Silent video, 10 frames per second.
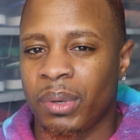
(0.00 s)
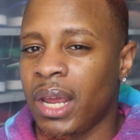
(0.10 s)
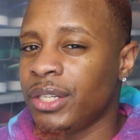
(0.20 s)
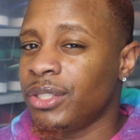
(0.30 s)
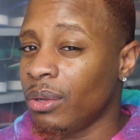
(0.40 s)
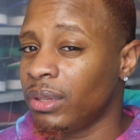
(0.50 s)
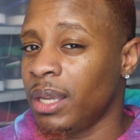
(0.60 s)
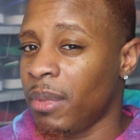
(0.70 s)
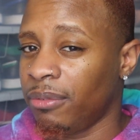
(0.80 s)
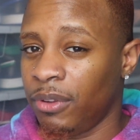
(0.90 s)
but I don't
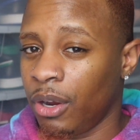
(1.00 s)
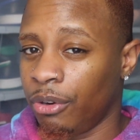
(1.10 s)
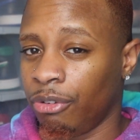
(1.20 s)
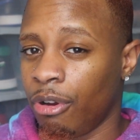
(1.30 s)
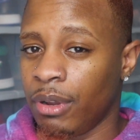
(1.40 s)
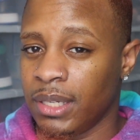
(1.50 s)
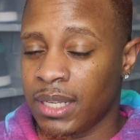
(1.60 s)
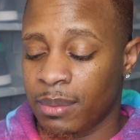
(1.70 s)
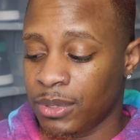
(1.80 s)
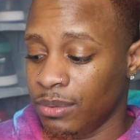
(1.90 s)
think my feet are gonna grow
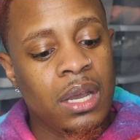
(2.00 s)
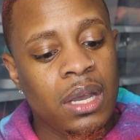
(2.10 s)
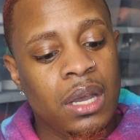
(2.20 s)
anytime soon.